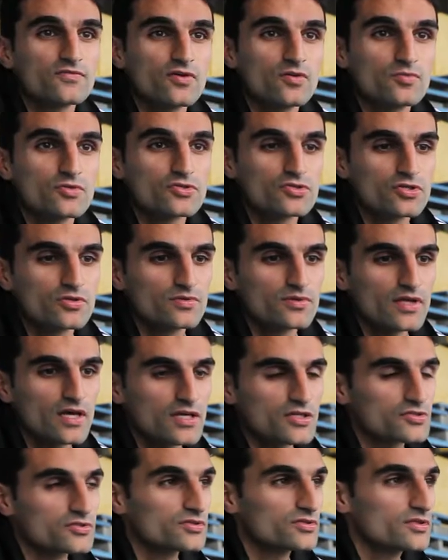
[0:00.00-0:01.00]
a former German
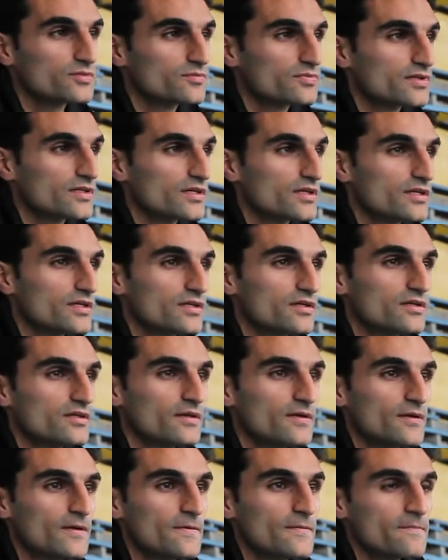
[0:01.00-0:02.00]
national team player.
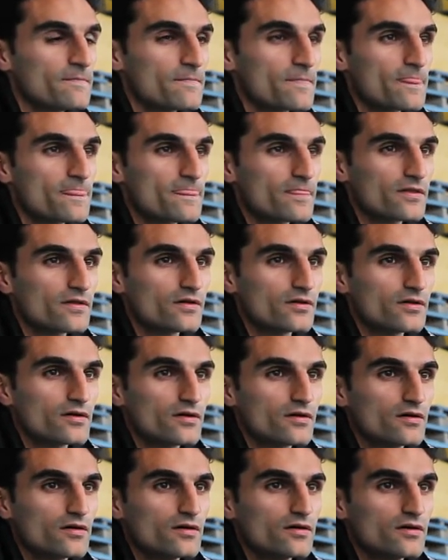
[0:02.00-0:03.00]

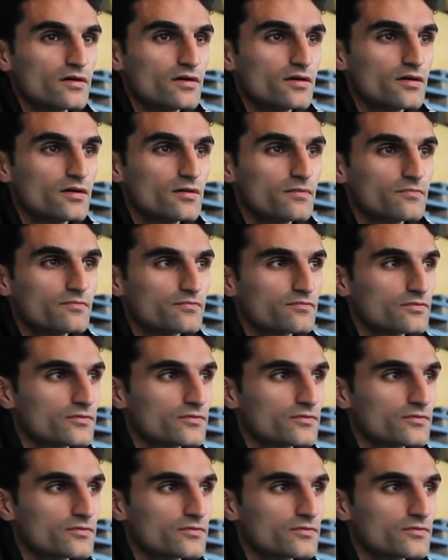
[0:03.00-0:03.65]
Uh,